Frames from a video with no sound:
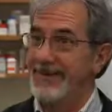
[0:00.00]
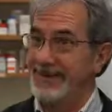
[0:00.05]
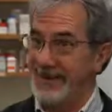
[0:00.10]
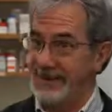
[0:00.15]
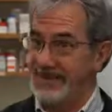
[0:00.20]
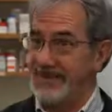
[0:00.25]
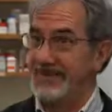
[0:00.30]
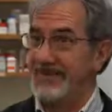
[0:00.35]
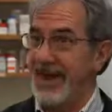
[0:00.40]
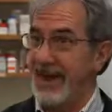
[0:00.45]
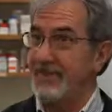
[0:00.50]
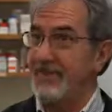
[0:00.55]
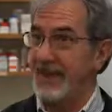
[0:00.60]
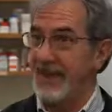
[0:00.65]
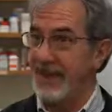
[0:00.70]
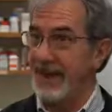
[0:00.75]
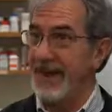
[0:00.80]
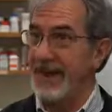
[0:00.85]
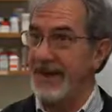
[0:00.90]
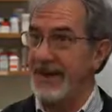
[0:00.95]
does this
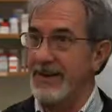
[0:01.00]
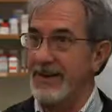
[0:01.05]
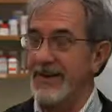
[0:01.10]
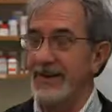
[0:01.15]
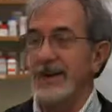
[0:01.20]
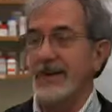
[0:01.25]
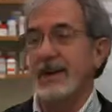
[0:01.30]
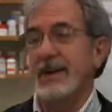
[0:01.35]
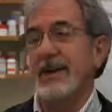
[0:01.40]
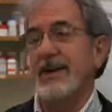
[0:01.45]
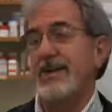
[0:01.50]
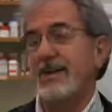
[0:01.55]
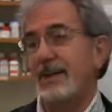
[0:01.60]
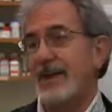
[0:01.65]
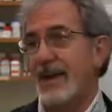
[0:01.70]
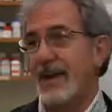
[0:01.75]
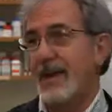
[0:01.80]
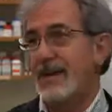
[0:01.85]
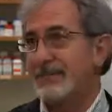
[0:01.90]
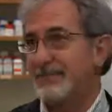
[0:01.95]
happen at night? And they
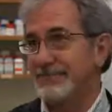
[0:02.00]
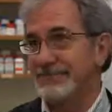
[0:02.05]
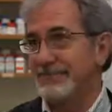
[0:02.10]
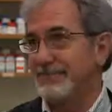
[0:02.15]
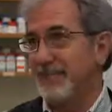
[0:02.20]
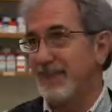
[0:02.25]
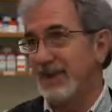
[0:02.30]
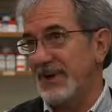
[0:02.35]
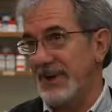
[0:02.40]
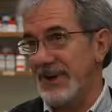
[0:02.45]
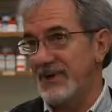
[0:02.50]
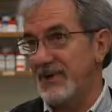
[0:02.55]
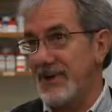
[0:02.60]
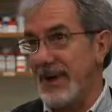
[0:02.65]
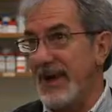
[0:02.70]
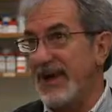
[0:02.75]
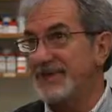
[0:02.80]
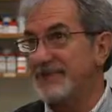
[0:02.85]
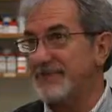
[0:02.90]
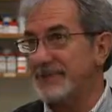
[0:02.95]
can't really give you
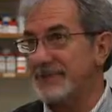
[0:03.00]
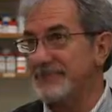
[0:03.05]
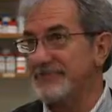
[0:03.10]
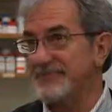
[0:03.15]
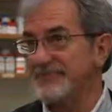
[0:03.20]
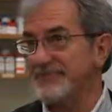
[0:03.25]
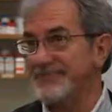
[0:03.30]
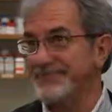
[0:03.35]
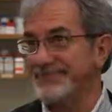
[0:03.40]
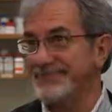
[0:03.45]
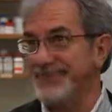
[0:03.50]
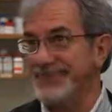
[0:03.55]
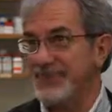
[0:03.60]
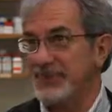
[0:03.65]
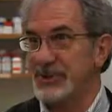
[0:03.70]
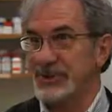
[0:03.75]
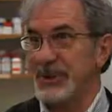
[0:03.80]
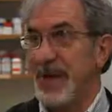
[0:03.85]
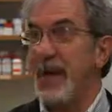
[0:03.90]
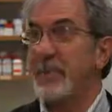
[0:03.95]
an answer.
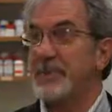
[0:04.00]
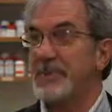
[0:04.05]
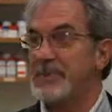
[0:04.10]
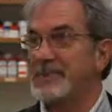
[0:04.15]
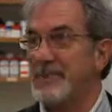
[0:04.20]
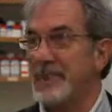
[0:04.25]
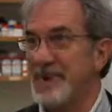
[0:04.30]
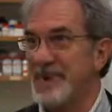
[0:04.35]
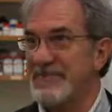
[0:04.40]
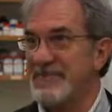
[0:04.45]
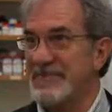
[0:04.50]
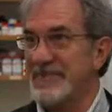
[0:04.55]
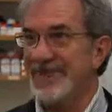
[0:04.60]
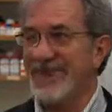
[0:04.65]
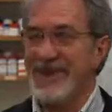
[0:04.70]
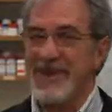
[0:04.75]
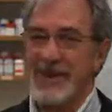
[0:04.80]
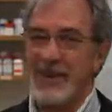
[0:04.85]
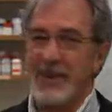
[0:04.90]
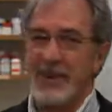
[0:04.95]
It just happens, right?
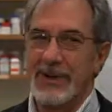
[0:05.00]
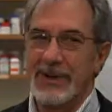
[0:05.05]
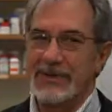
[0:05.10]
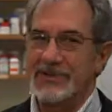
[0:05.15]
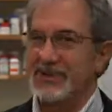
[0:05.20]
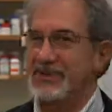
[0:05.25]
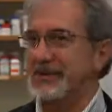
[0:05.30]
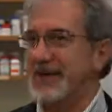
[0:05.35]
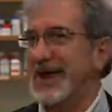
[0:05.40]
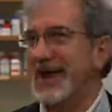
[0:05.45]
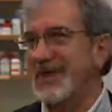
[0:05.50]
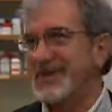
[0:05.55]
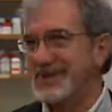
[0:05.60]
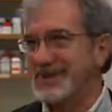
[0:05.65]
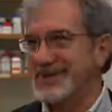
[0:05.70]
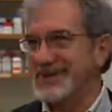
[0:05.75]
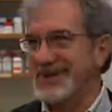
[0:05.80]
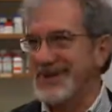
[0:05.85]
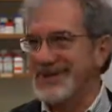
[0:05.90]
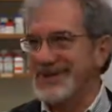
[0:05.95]
Well, as a
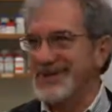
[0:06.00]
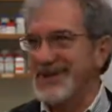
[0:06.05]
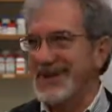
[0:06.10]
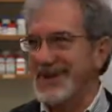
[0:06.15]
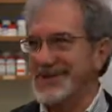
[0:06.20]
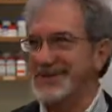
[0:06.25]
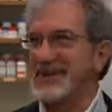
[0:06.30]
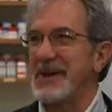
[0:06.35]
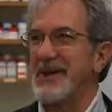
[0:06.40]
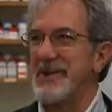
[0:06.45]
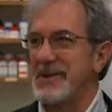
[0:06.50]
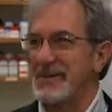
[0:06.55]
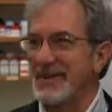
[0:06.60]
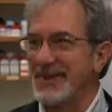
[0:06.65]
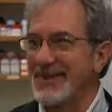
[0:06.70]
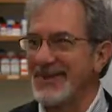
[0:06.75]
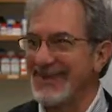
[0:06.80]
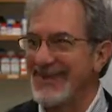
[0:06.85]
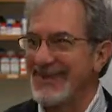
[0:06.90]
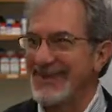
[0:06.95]
scientist, that's not
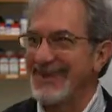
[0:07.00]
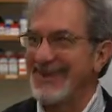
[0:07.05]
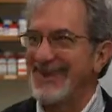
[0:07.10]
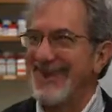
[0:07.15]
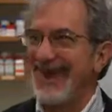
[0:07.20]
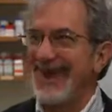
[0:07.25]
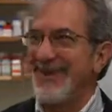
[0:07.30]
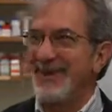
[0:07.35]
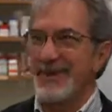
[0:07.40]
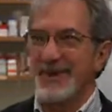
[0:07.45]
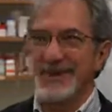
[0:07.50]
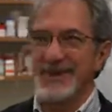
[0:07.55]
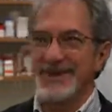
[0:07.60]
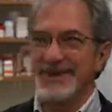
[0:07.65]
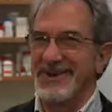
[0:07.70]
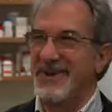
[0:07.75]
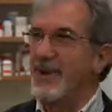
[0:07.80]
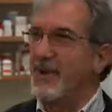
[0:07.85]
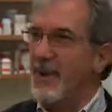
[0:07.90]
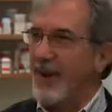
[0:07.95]
acceptable. I wanted to know